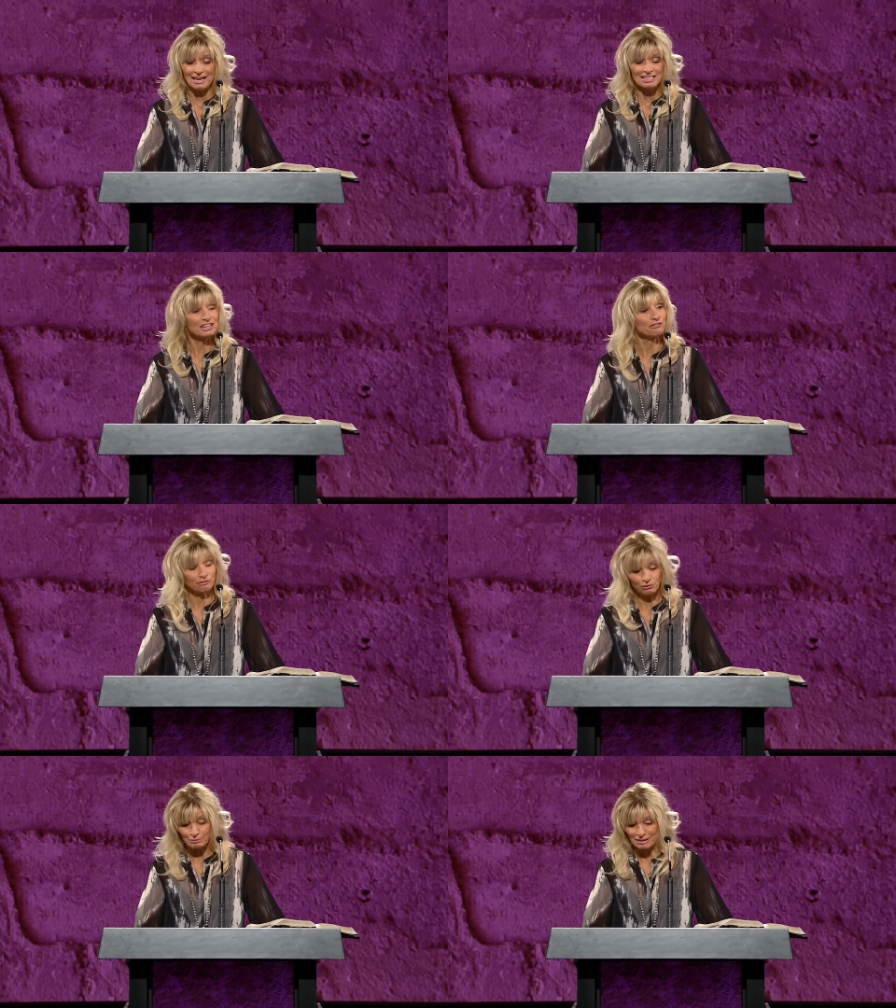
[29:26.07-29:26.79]
to
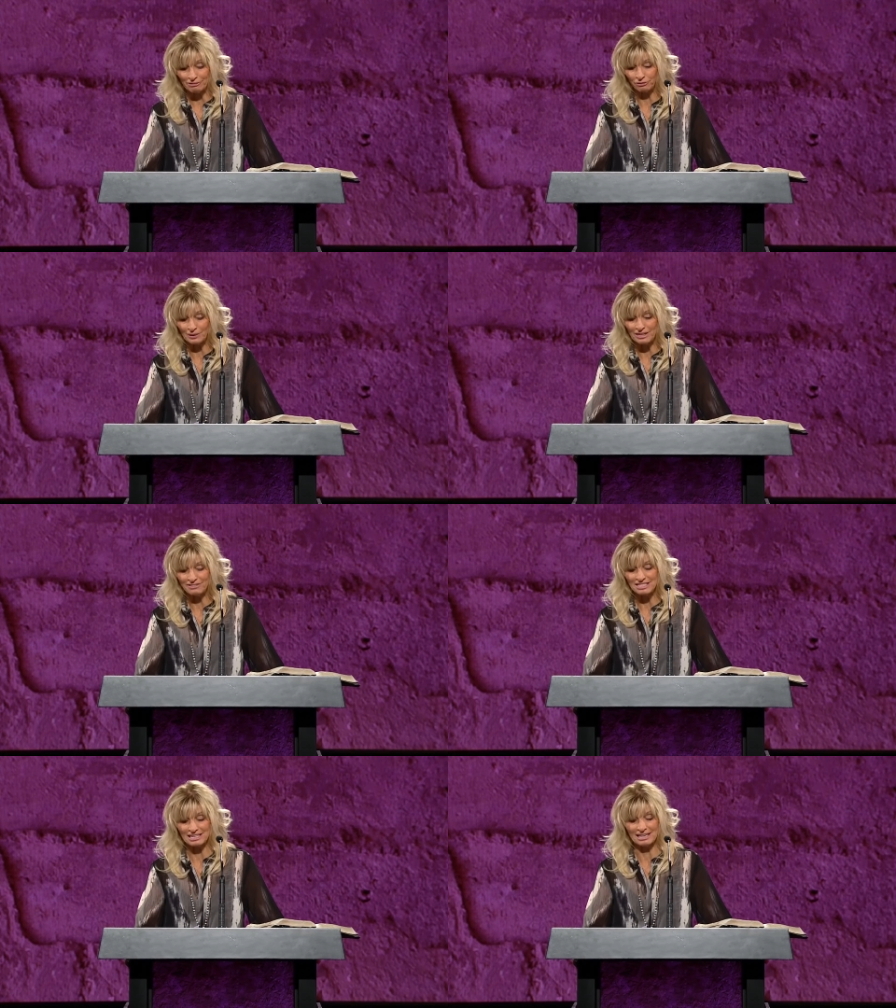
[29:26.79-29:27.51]
be free of
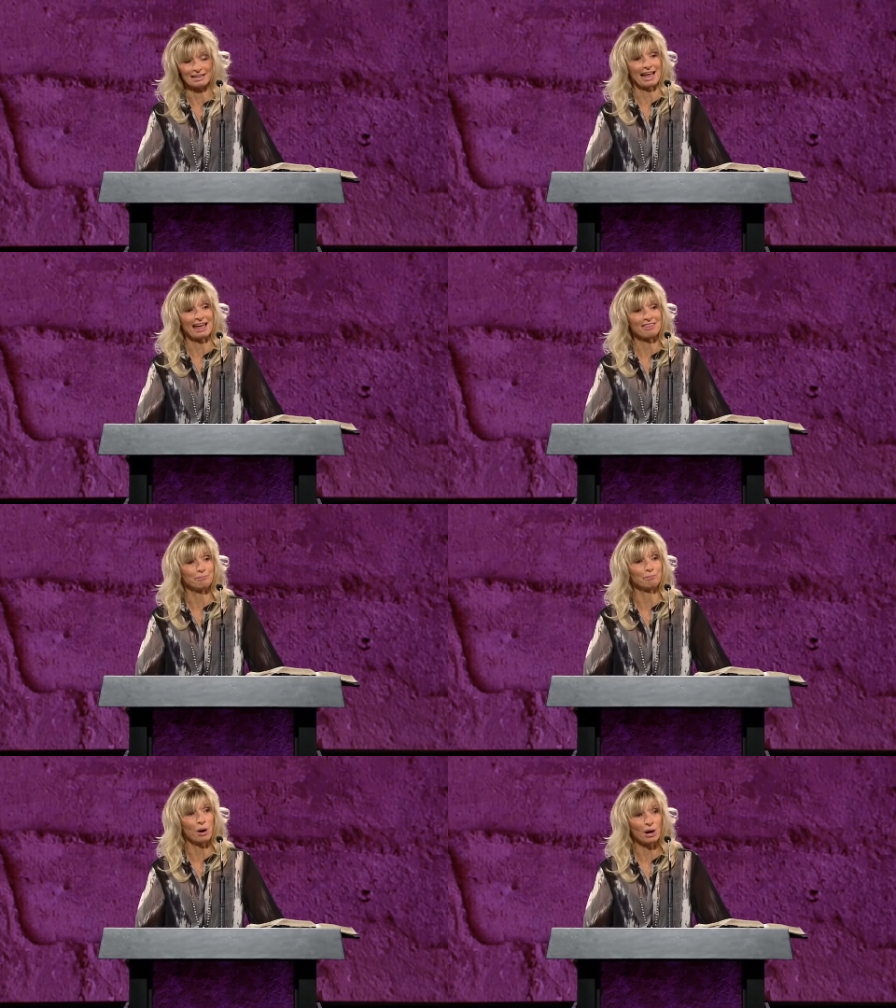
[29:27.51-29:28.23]
sin and the
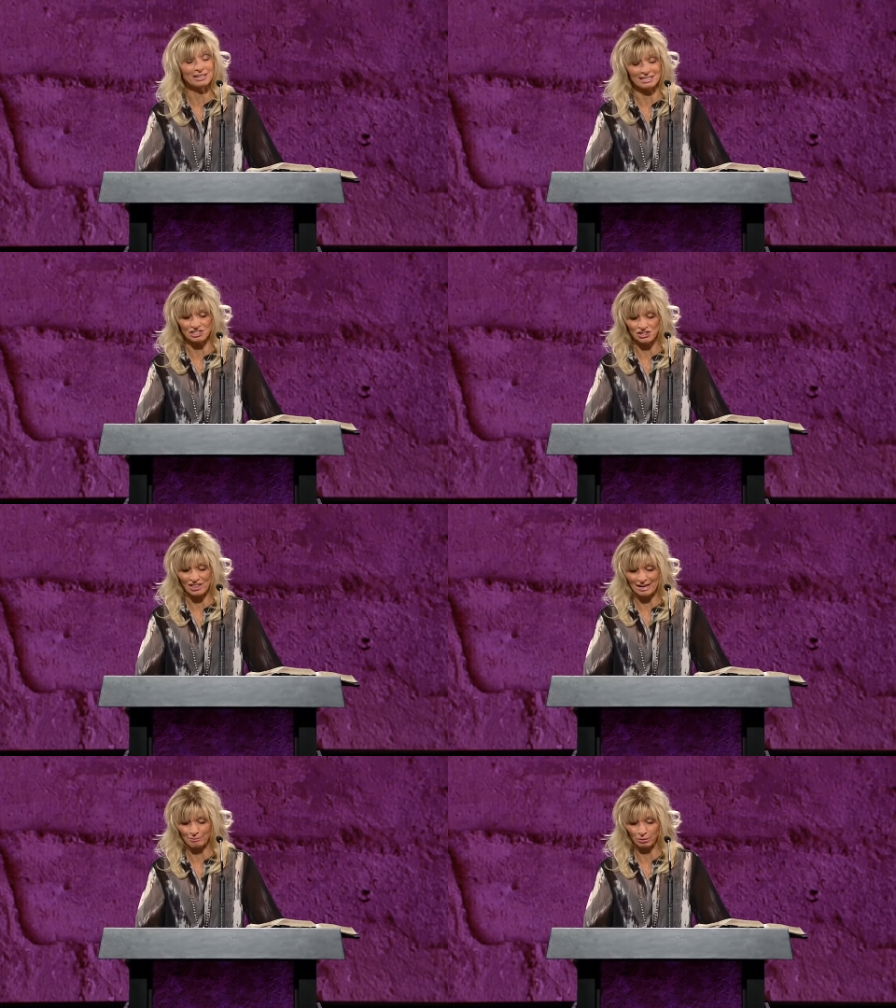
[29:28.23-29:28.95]
bondage
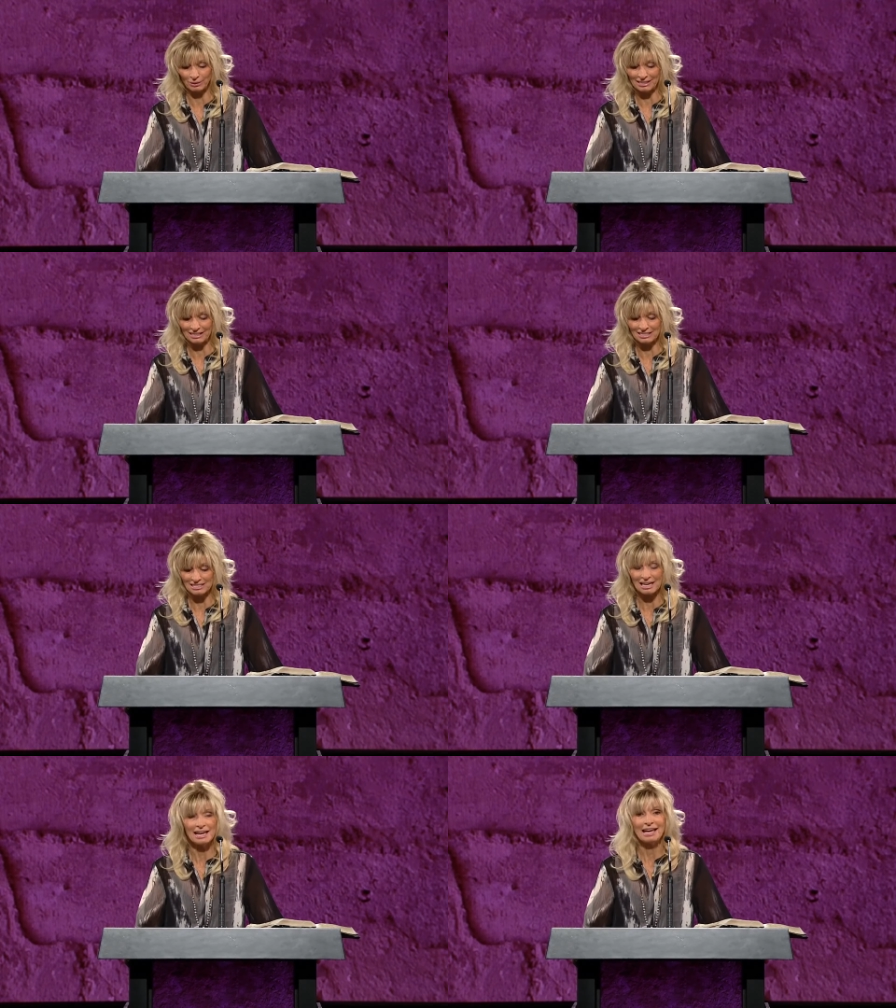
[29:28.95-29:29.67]
that it brings.